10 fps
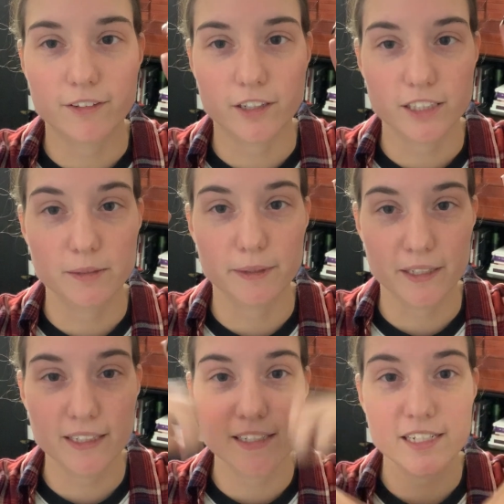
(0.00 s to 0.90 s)
of her
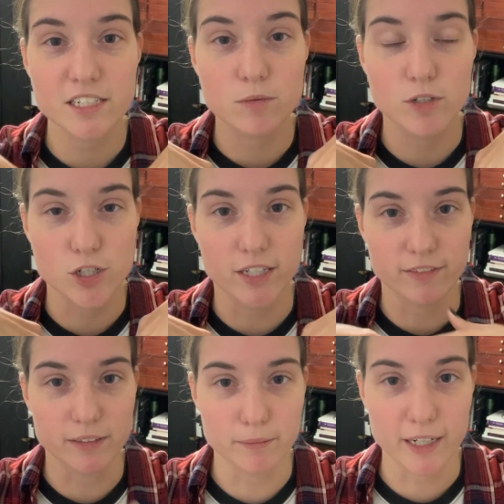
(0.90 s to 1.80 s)
experiences were
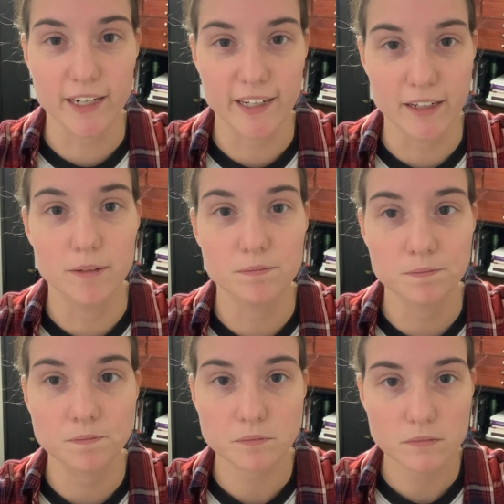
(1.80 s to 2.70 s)
driven by him.
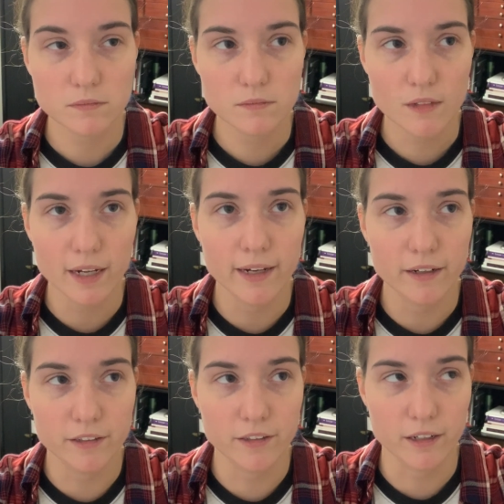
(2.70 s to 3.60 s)

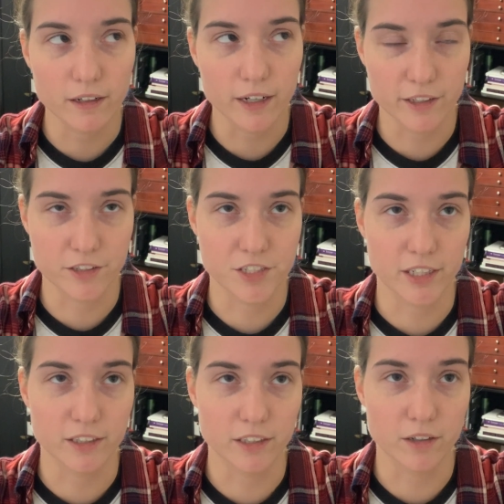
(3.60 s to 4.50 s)
And I
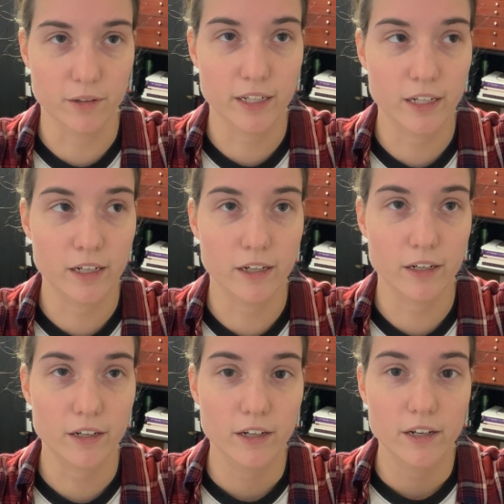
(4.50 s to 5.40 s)
understand that, you know,
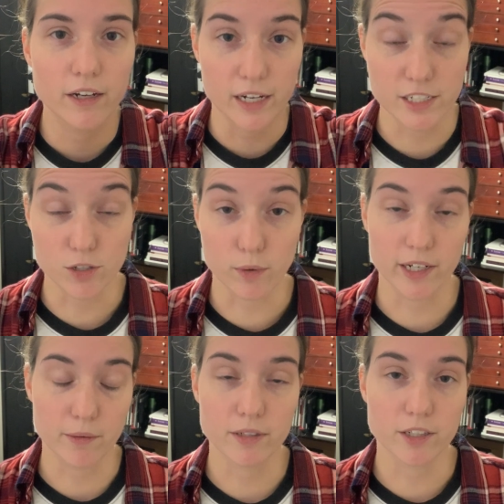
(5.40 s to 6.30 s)
he is
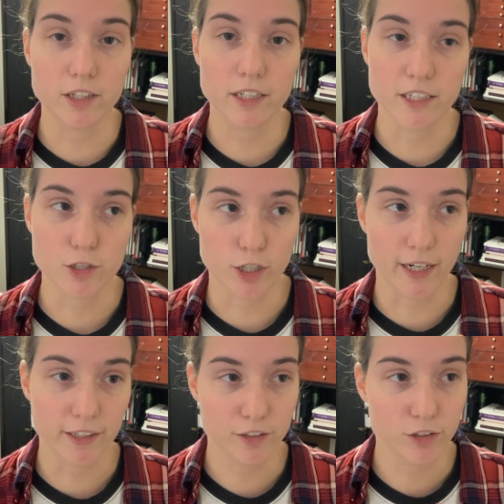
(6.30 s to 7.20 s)
toying with her. He's
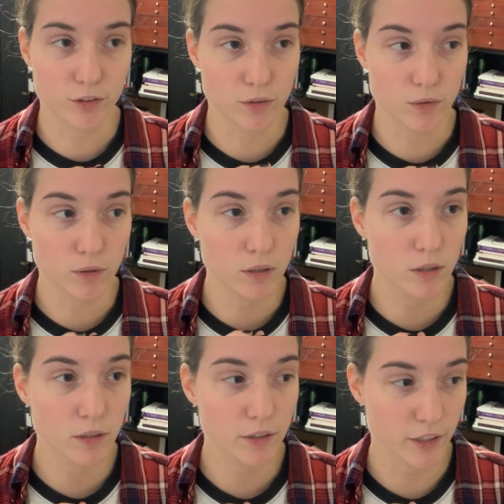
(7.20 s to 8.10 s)
trying to,
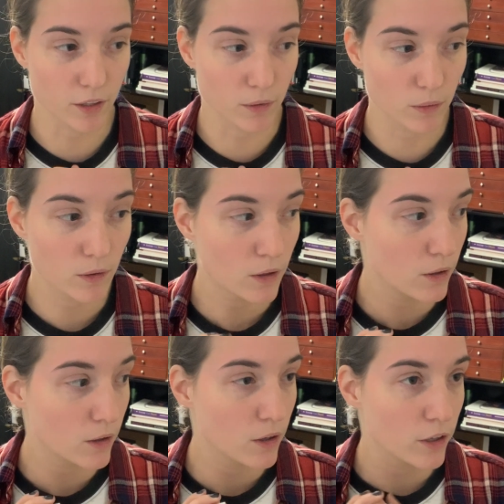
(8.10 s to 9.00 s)
you know,
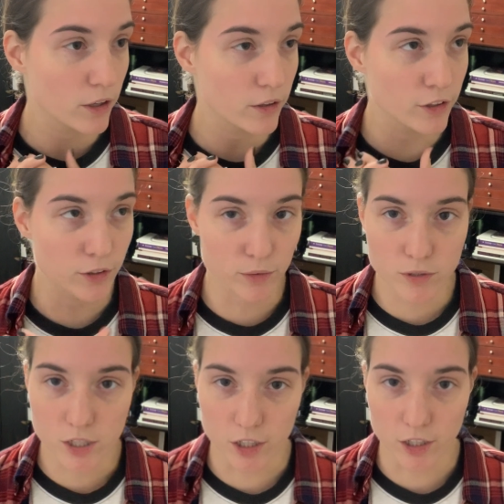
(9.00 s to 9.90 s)

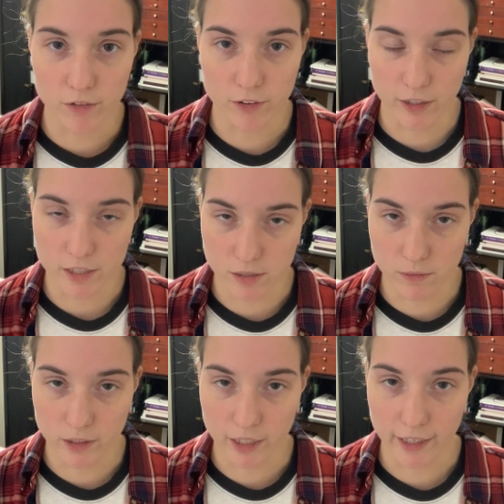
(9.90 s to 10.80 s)
use her for his
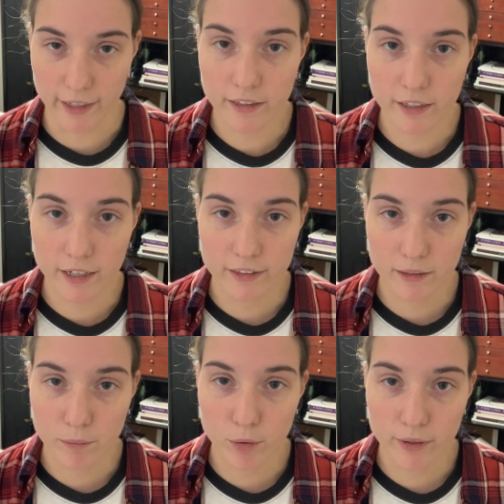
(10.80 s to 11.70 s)
own gain at
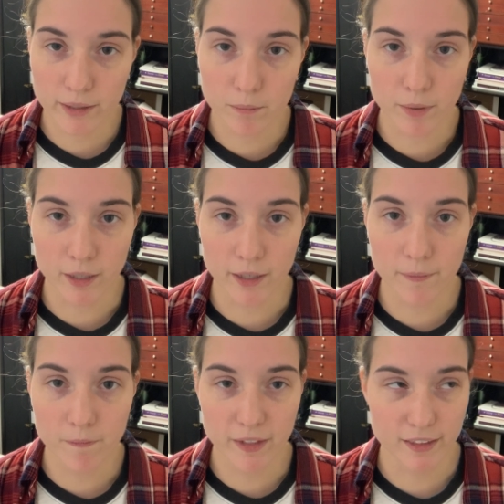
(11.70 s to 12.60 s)
that point.
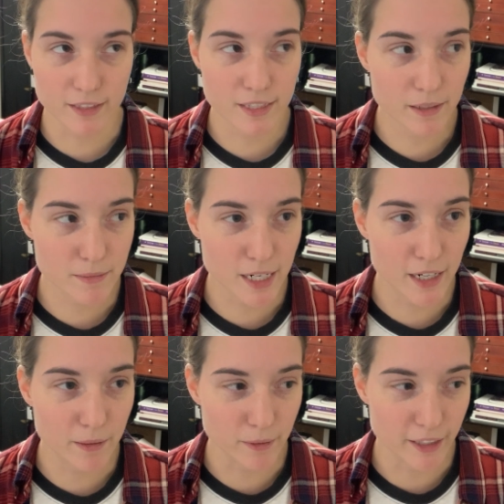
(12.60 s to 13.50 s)
But at the same
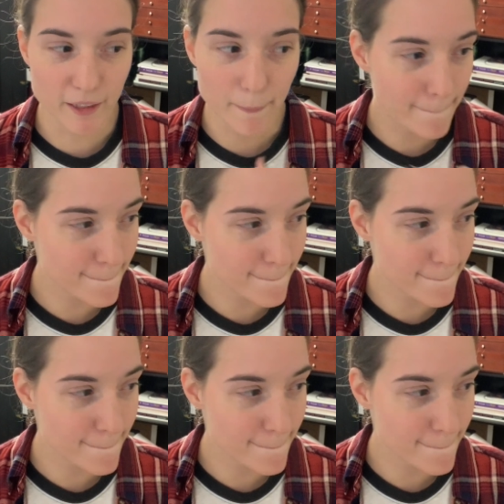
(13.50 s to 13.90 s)
time, like,